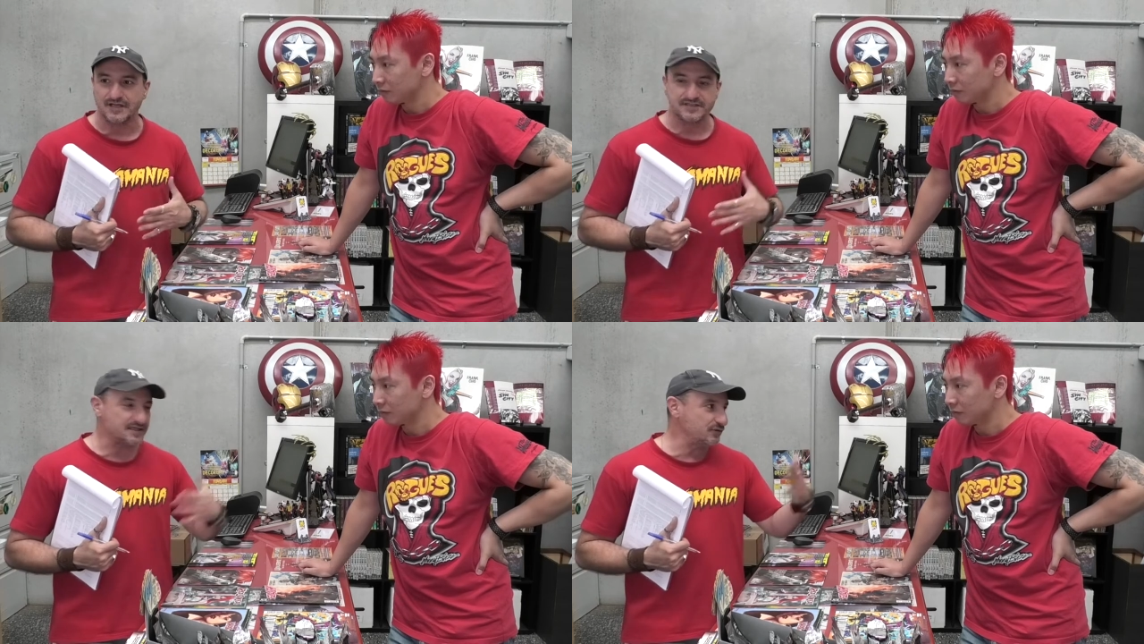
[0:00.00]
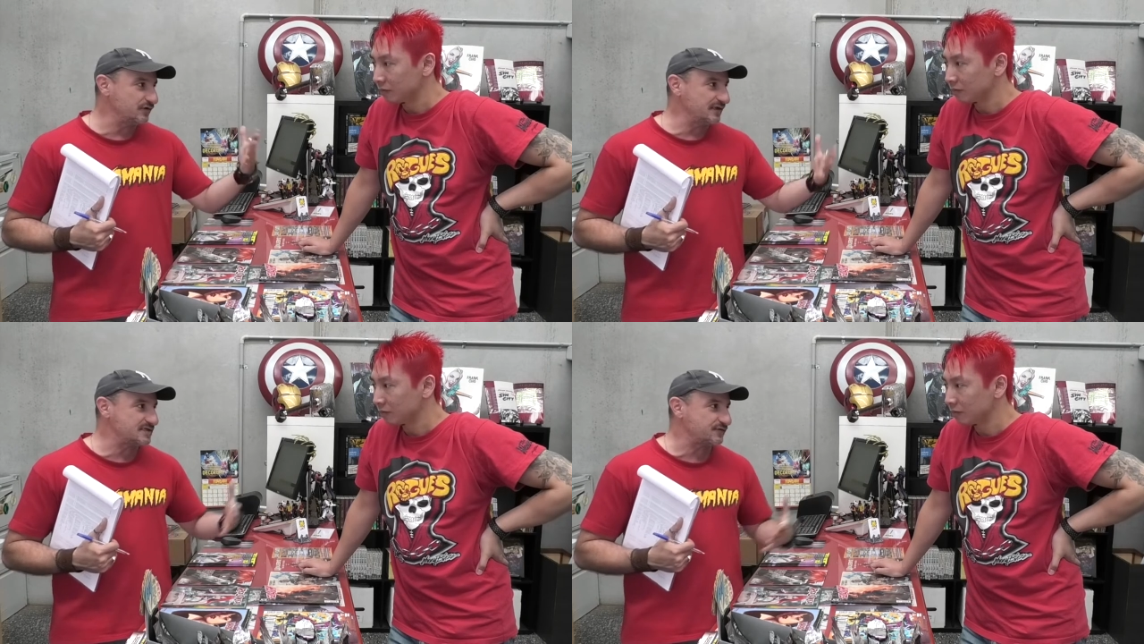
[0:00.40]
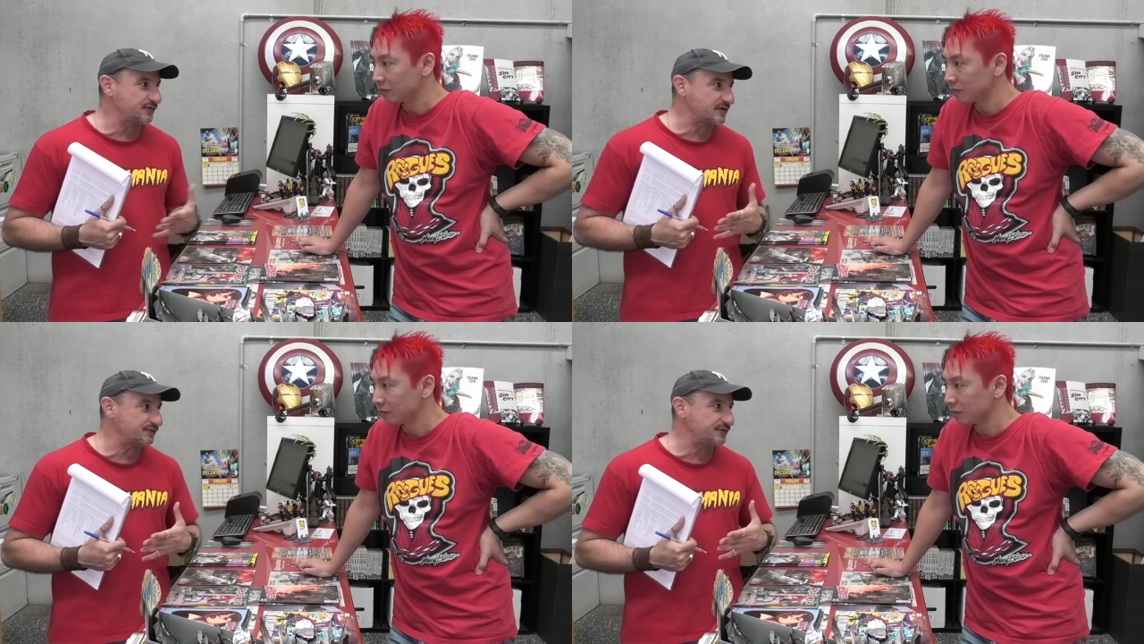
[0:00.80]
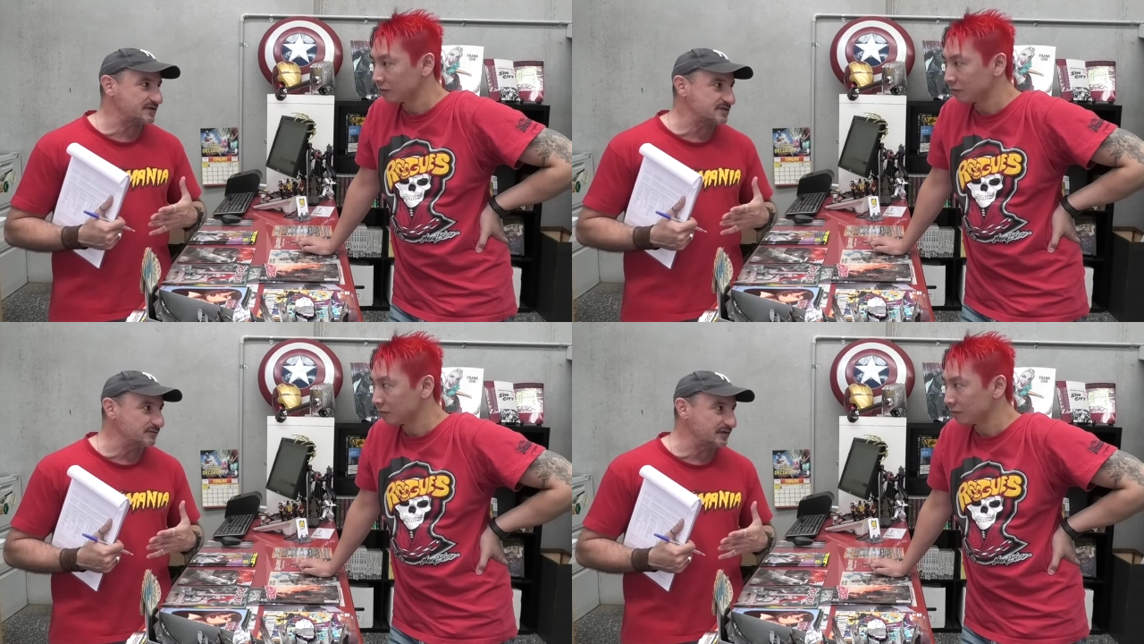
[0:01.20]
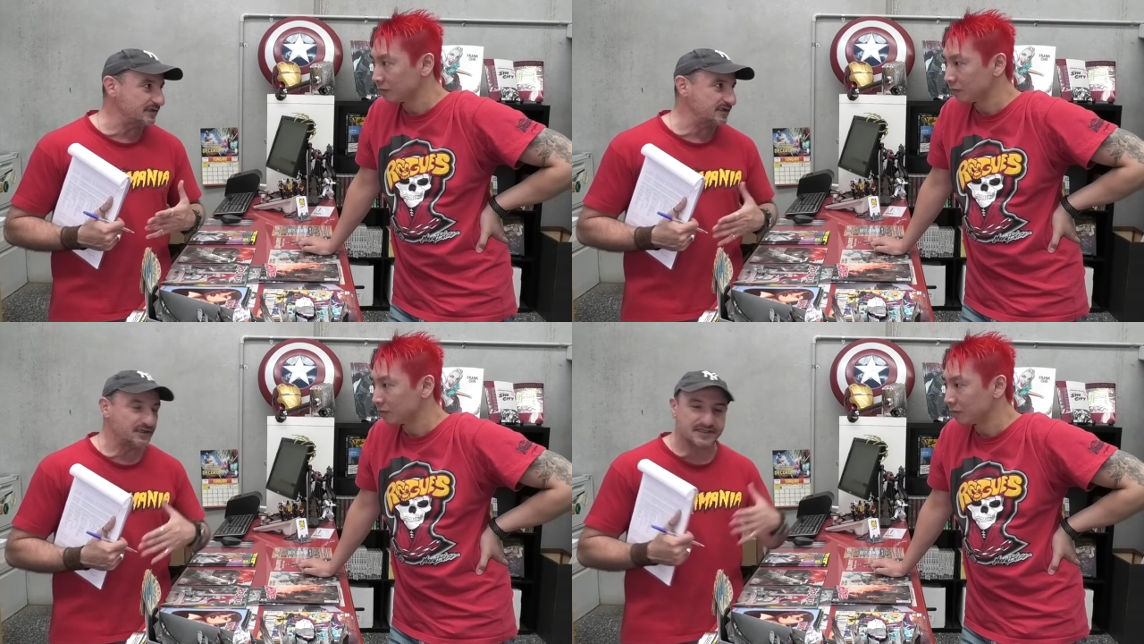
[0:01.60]
Speaker 1: So they release a
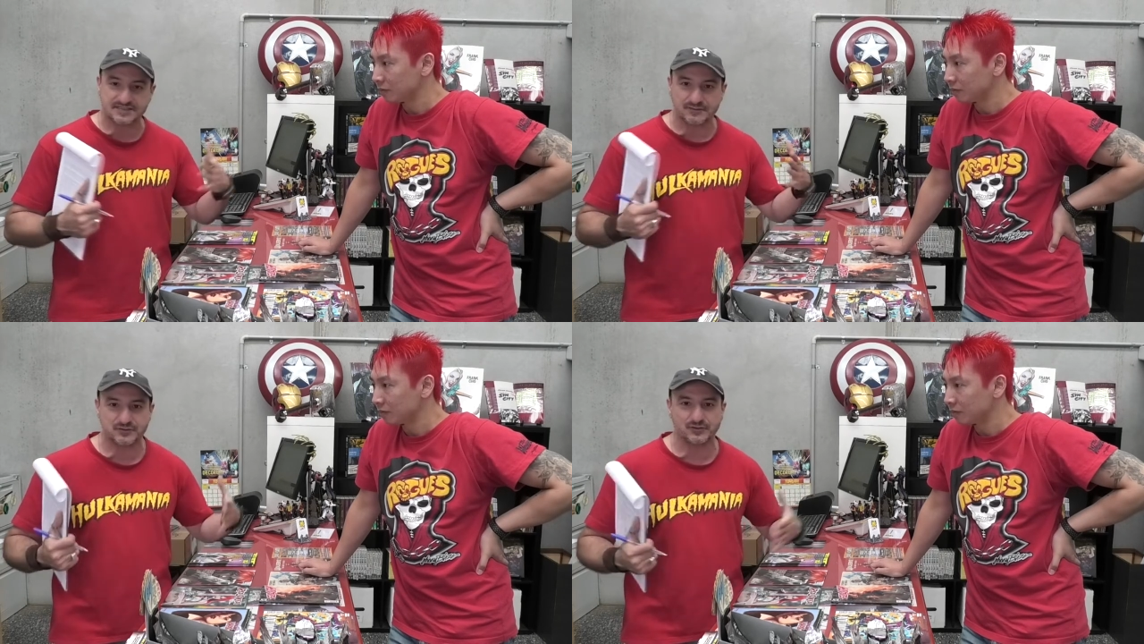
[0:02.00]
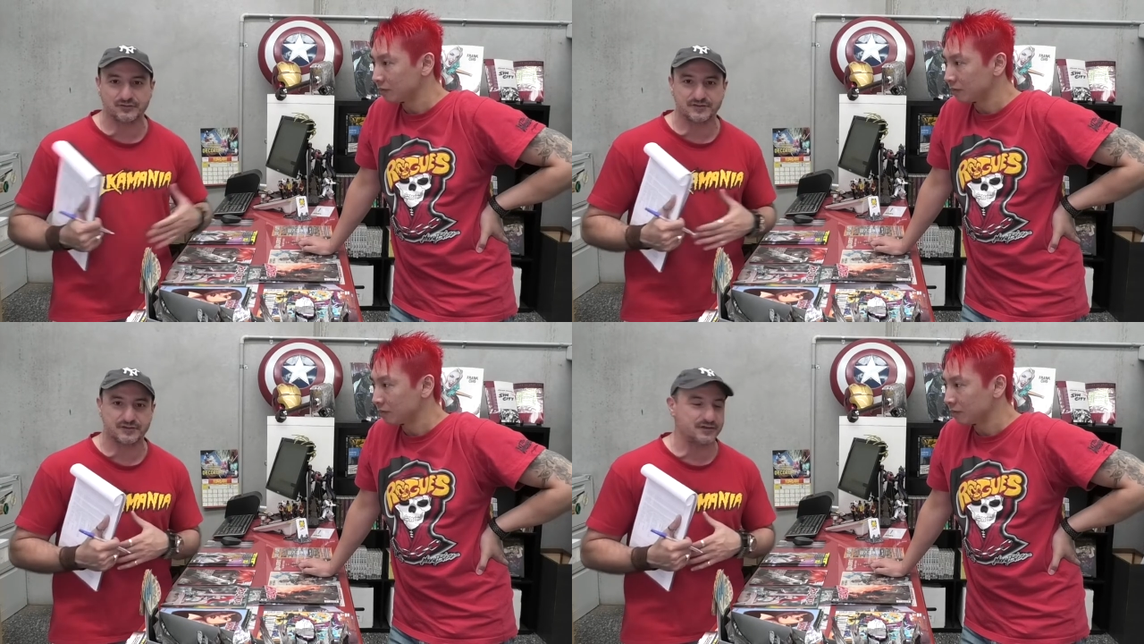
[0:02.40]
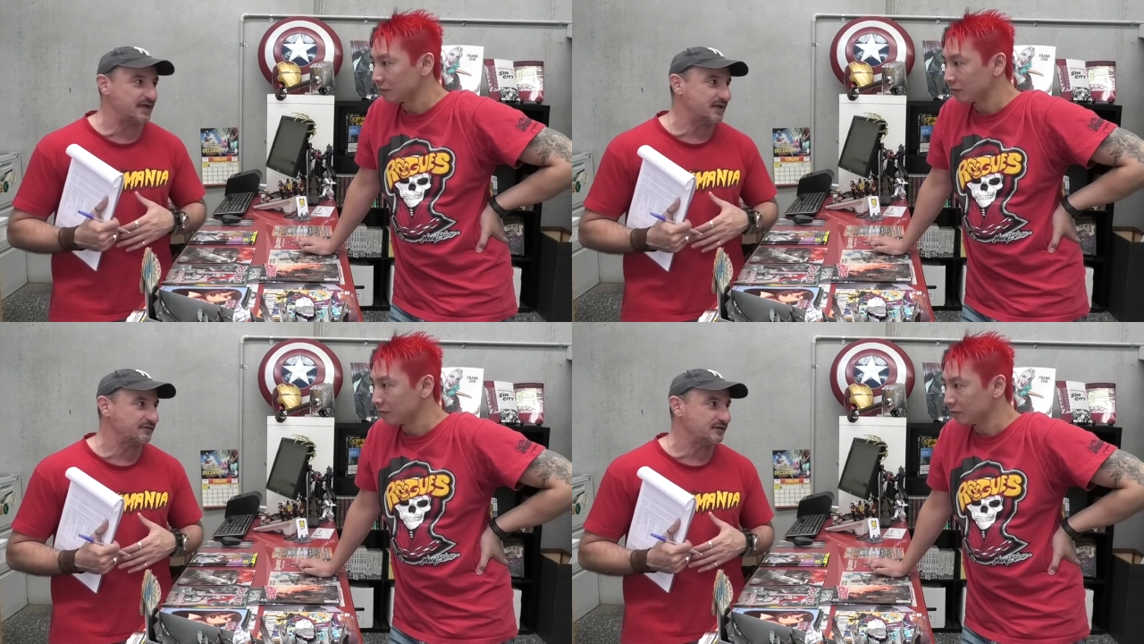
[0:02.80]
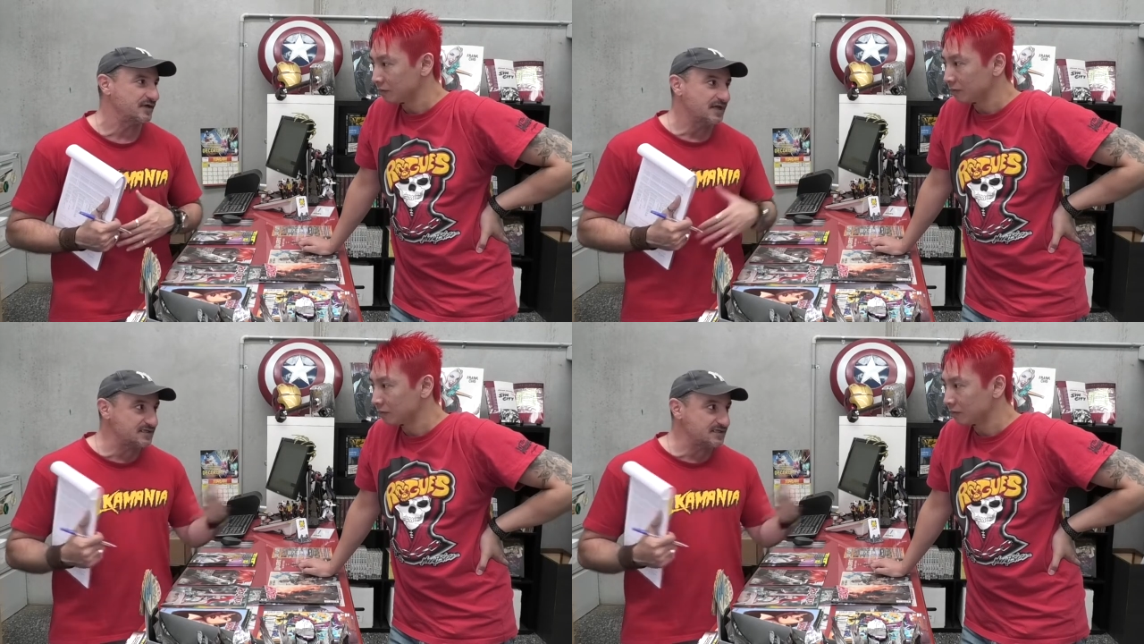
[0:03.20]
facsimile and they'll get some sort of return out of it.